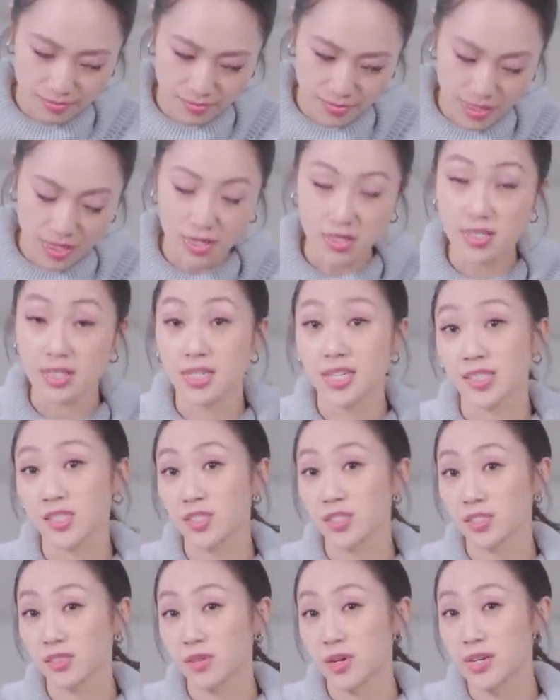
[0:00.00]
because the
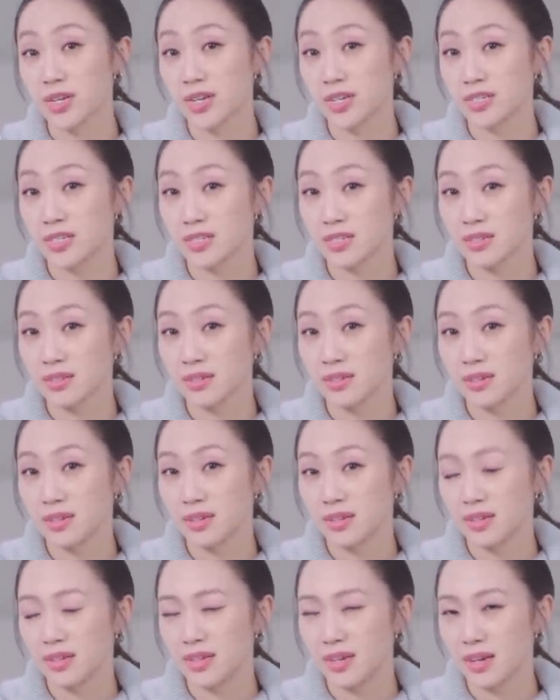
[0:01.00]
texture is quite nice.
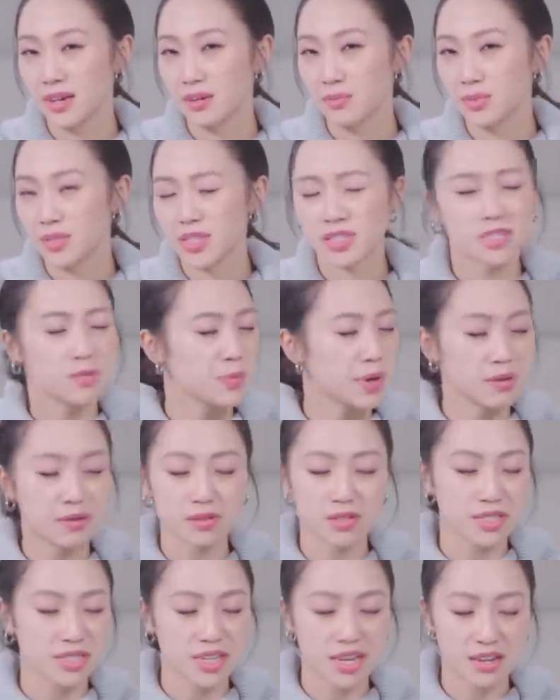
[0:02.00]
Yeah, but the smell
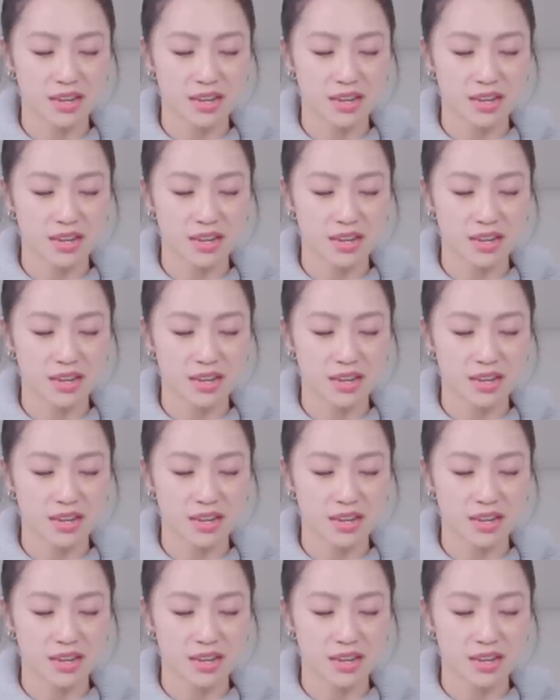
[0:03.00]
is